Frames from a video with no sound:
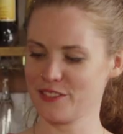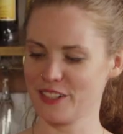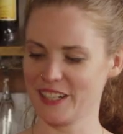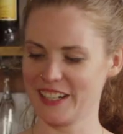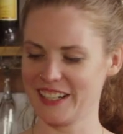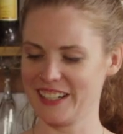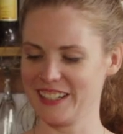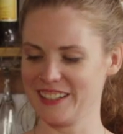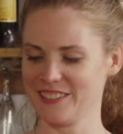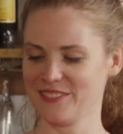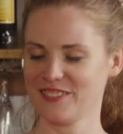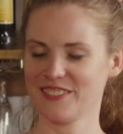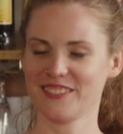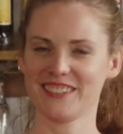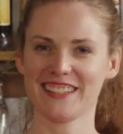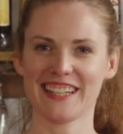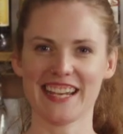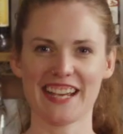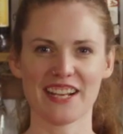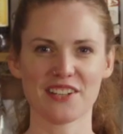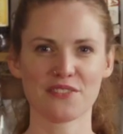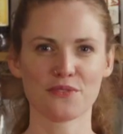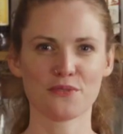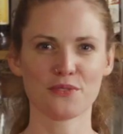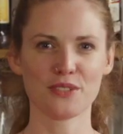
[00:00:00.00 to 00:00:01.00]
very,
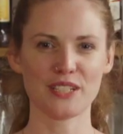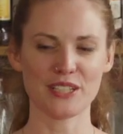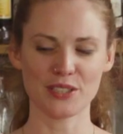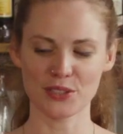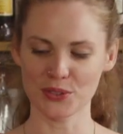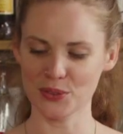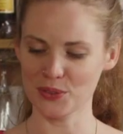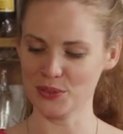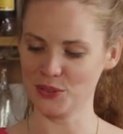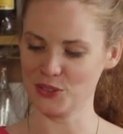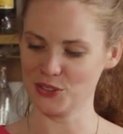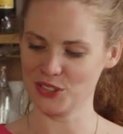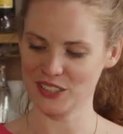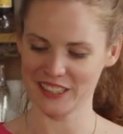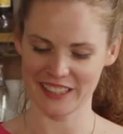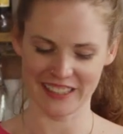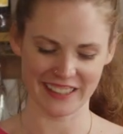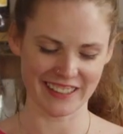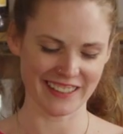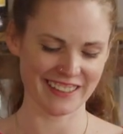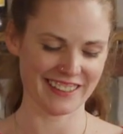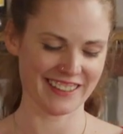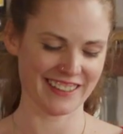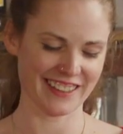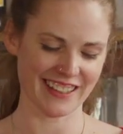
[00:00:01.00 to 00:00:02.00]
yeah, regal
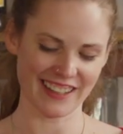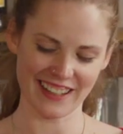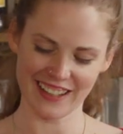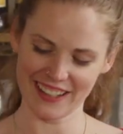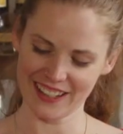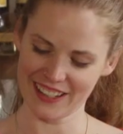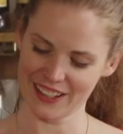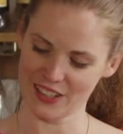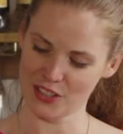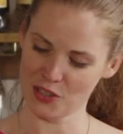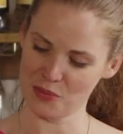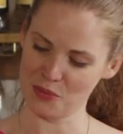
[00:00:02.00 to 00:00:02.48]
looking, uh,